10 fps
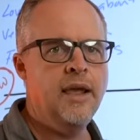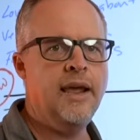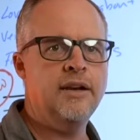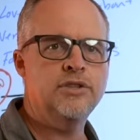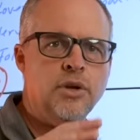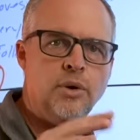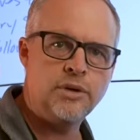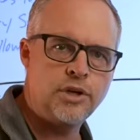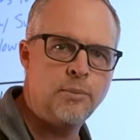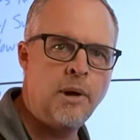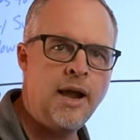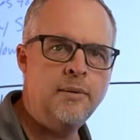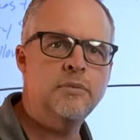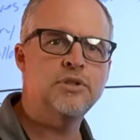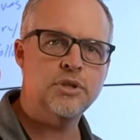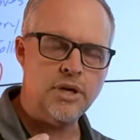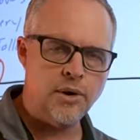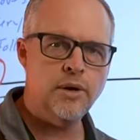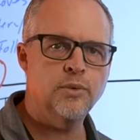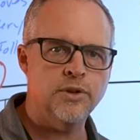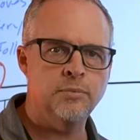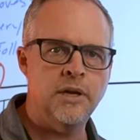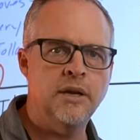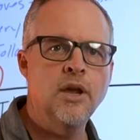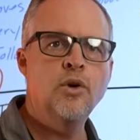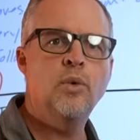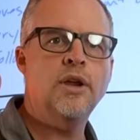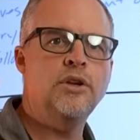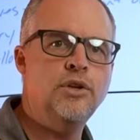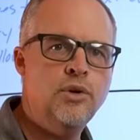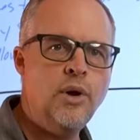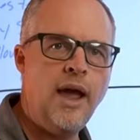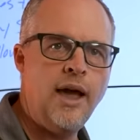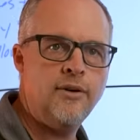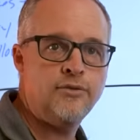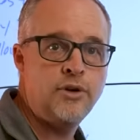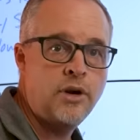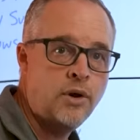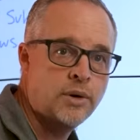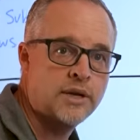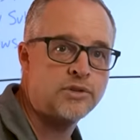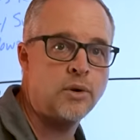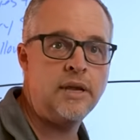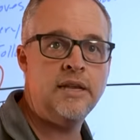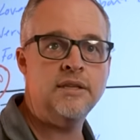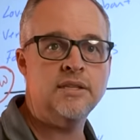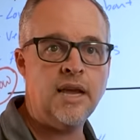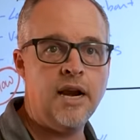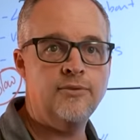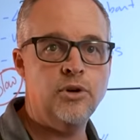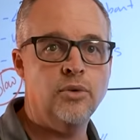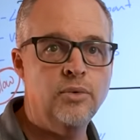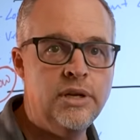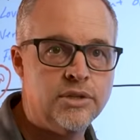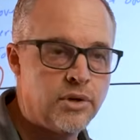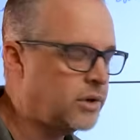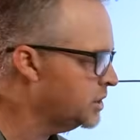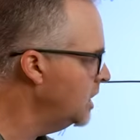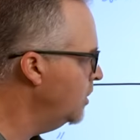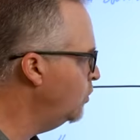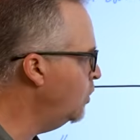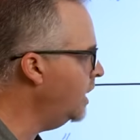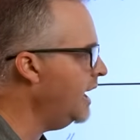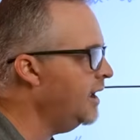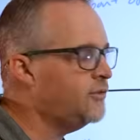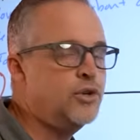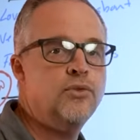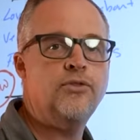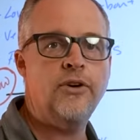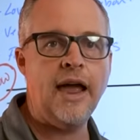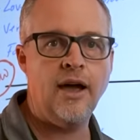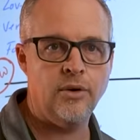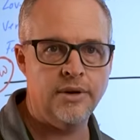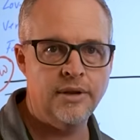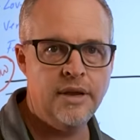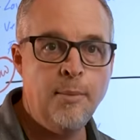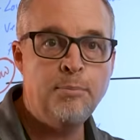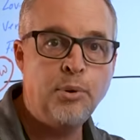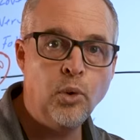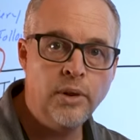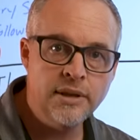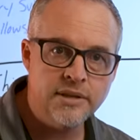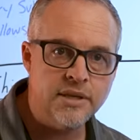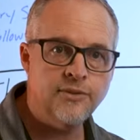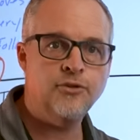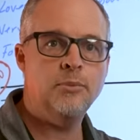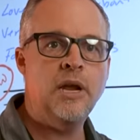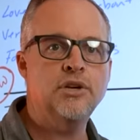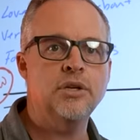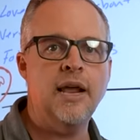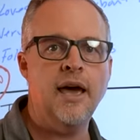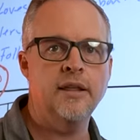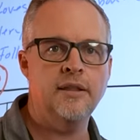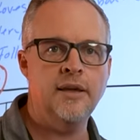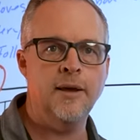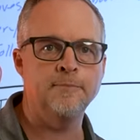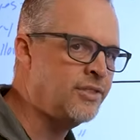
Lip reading: And so do you mind sharing with me what you have noticed, or inside of your research, what have you found? I'm pulling this information out of them.